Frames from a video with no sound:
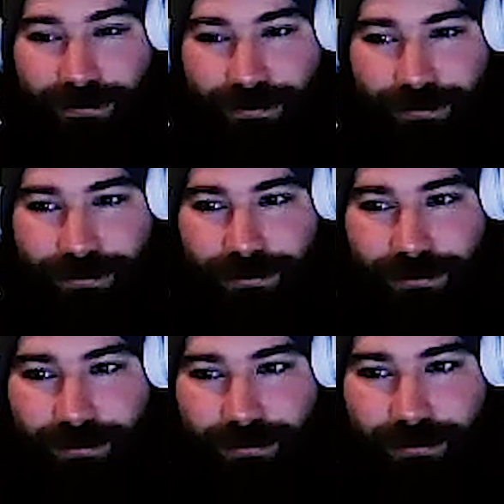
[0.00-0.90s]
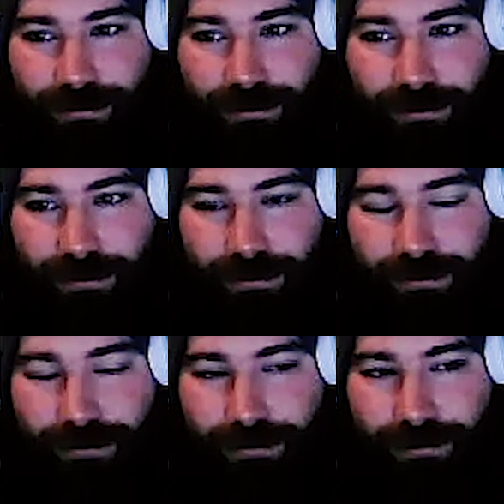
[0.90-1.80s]
At the G. They go
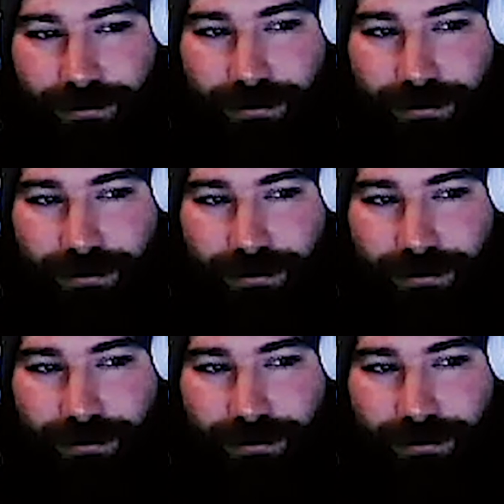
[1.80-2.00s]
to Perth to